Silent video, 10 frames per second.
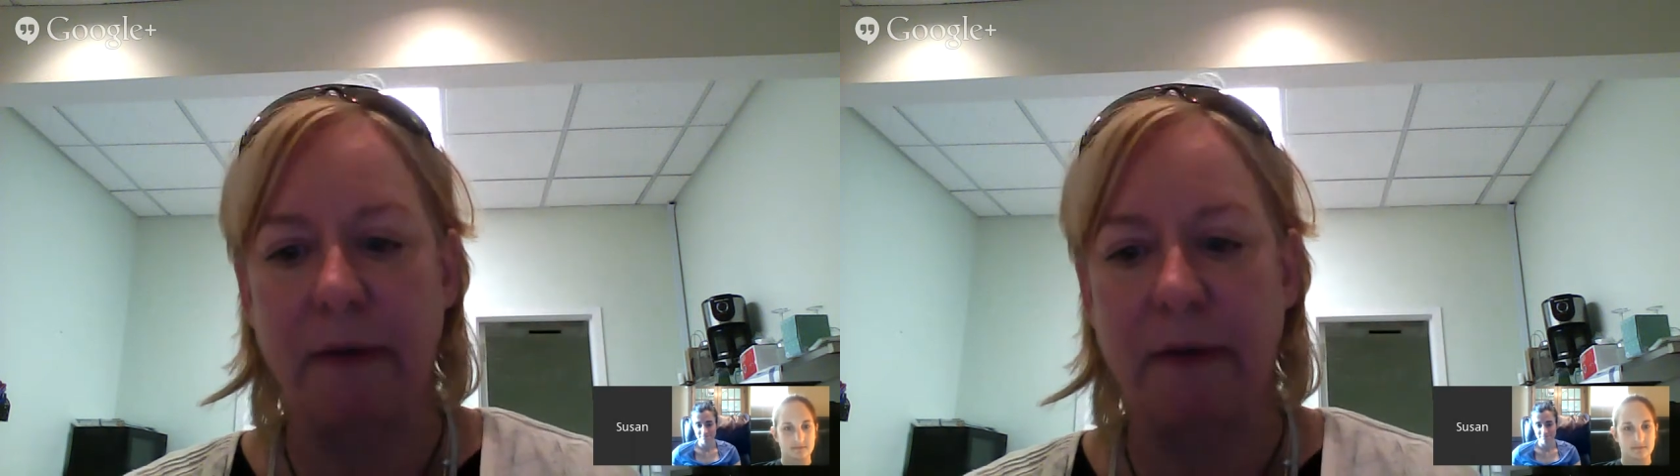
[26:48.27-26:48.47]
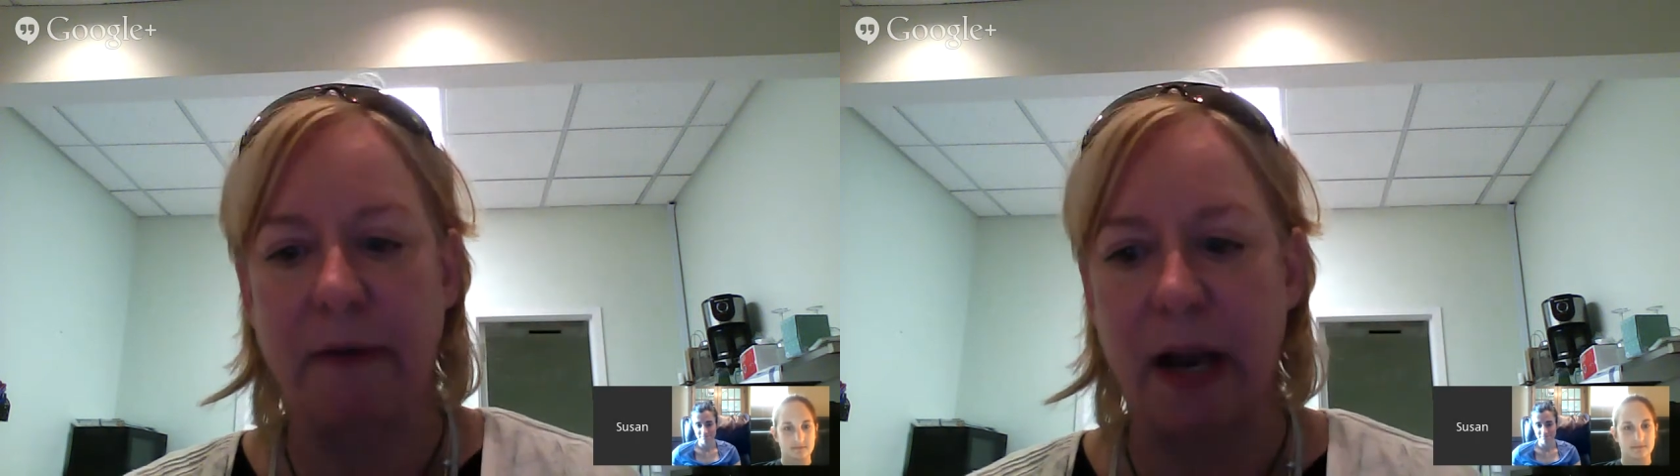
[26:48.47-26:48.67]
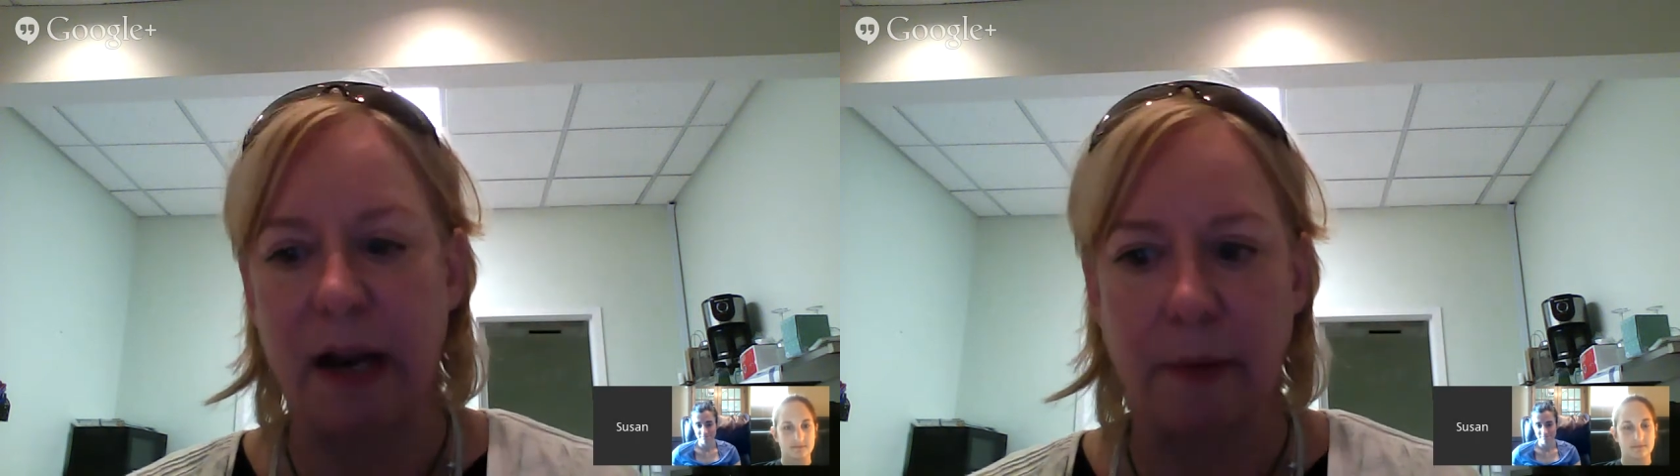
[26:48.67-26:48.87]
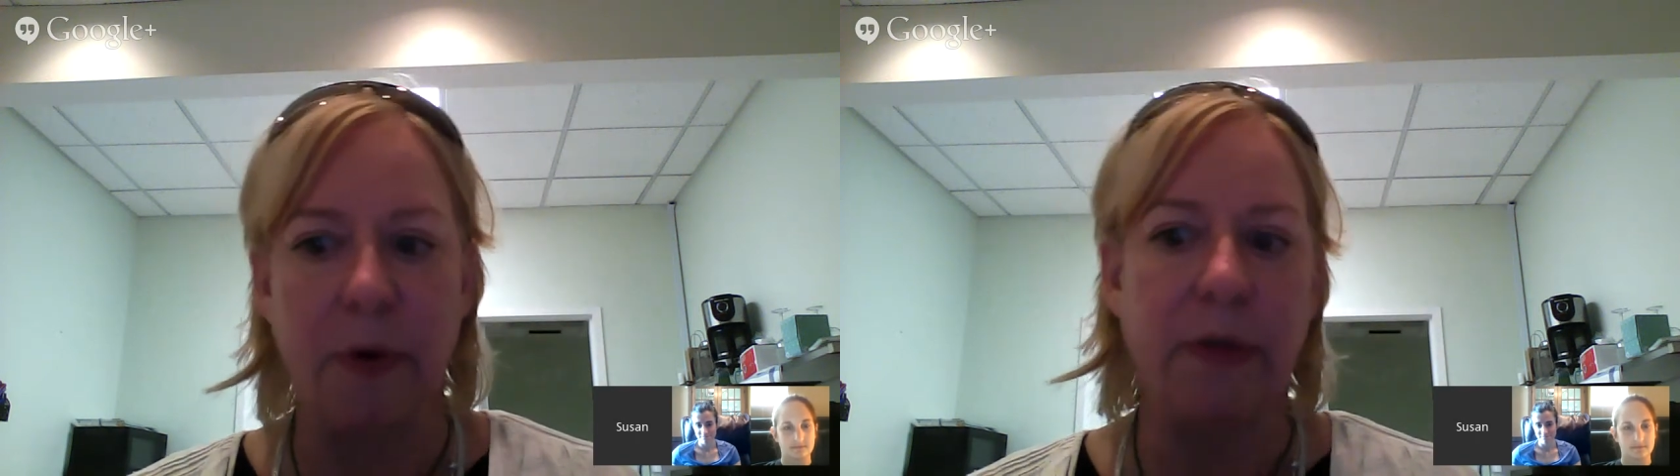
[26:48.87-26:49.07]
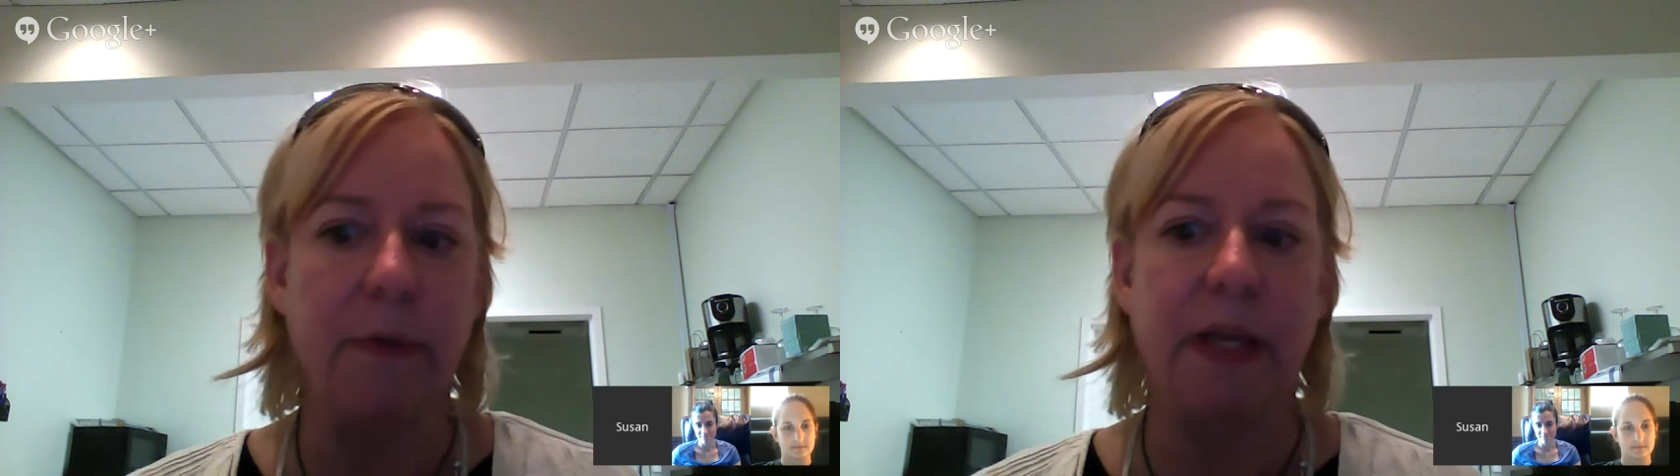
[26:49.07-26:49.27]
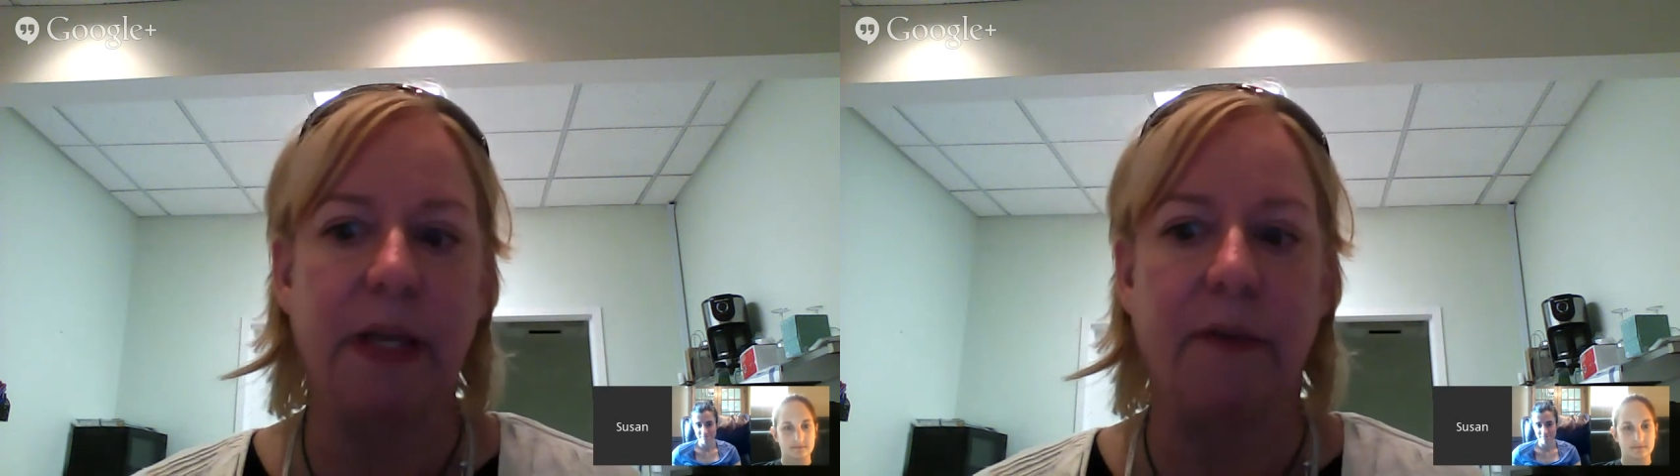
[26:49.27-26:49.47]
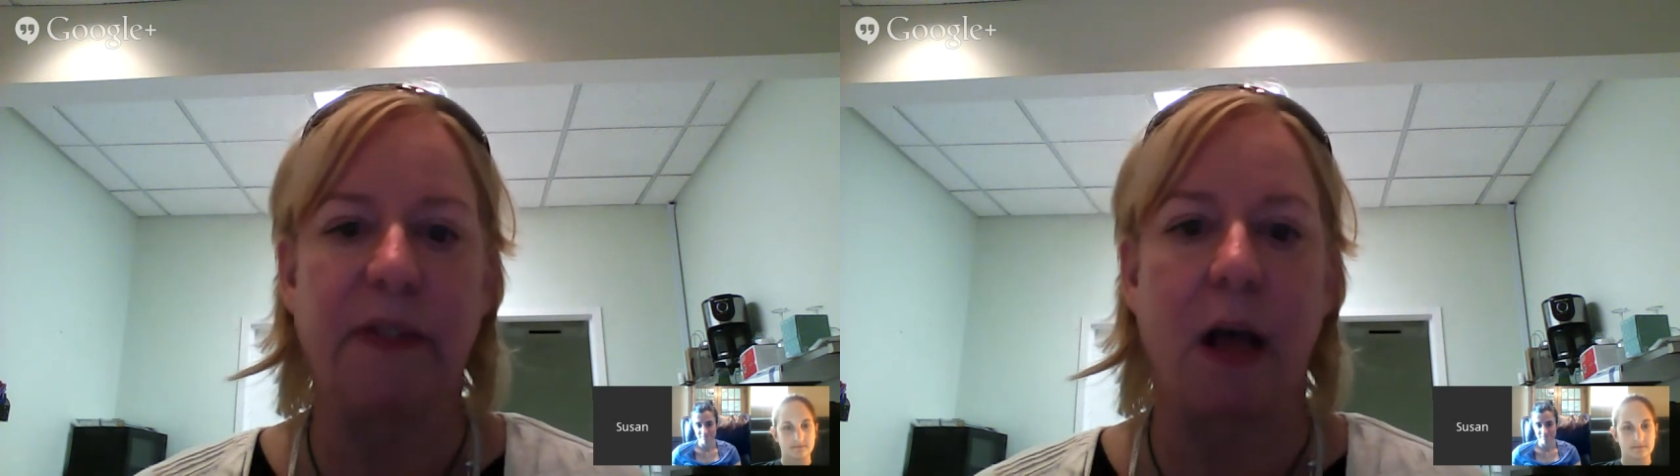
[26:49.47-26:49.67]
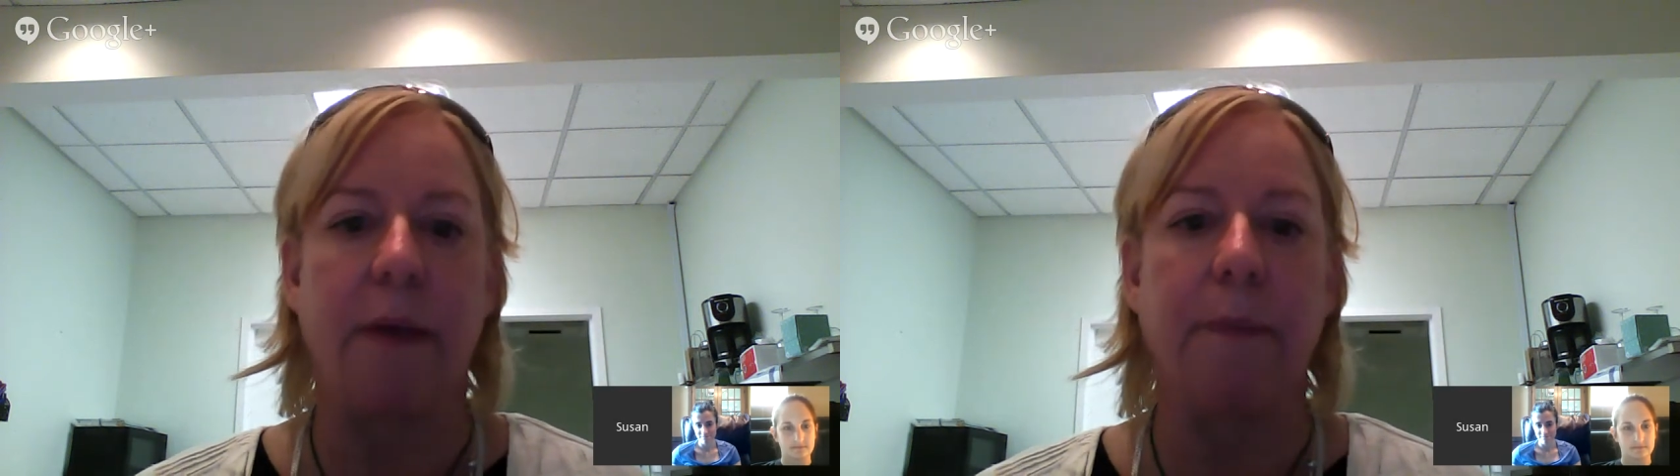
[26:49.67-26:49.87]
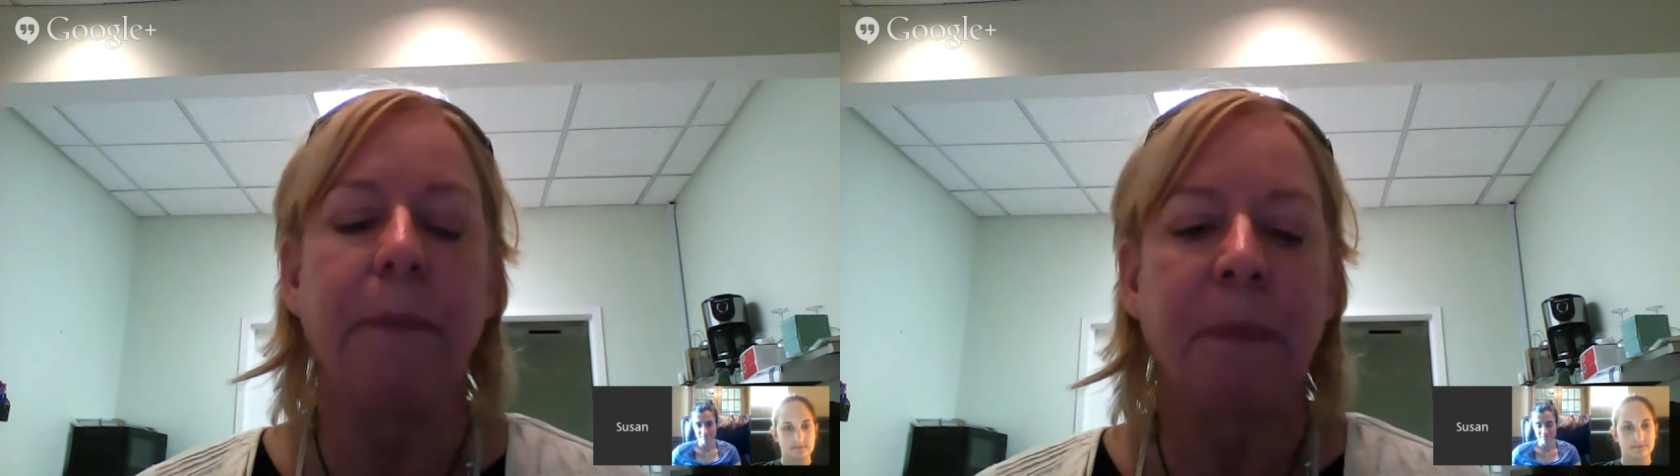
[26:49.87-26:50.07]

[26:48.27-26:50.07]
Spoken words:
they've decided to put themselves on.